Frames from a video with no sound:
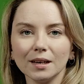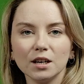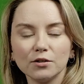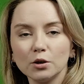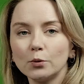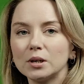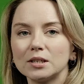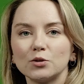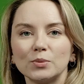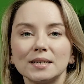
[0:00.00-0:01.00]
If you don't want
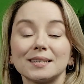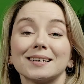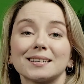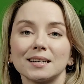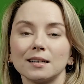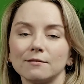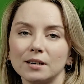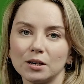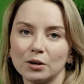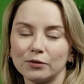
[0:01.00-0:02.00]
to miss a single
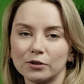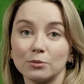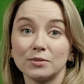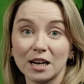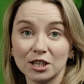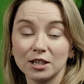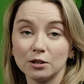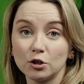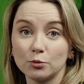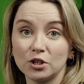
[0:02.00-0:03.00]
video from Dashly
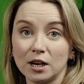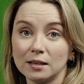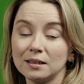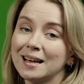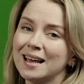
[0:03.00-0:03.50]
YouTube channel,